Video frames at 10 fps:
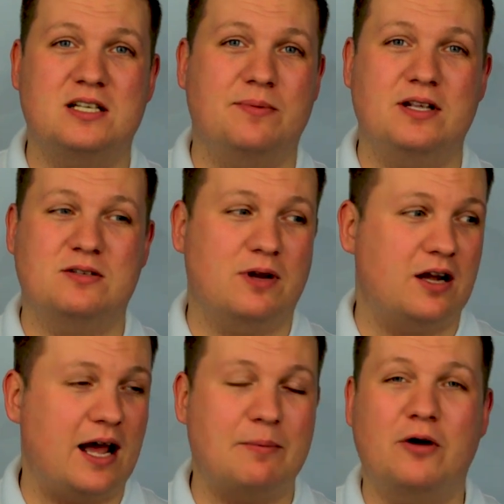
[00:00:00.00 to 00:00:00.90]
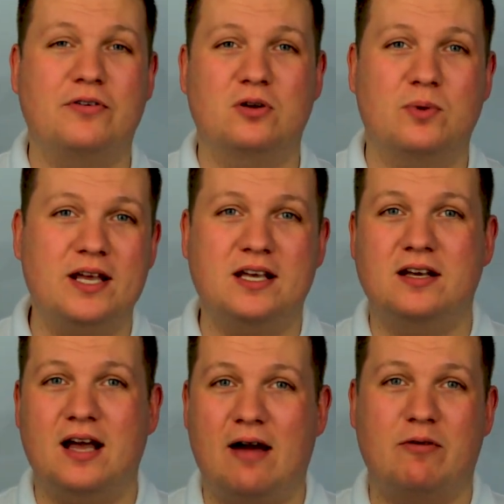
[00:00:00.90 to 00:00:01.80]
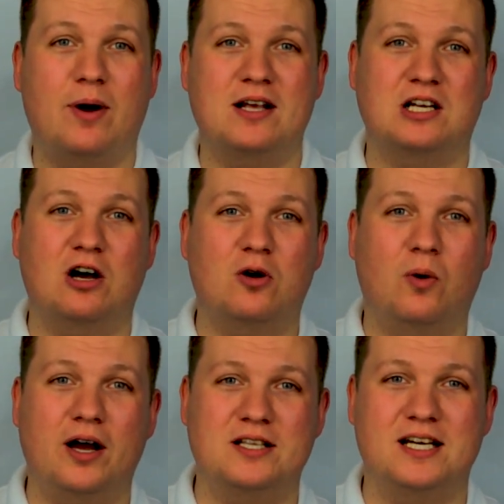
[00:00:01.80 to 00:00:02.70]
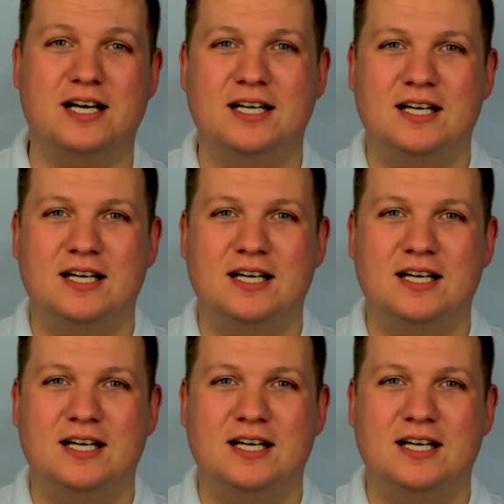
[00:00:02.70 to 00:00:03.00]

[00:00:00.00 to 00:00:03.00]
It means when I am off in the week, everywhere's a lot quieter.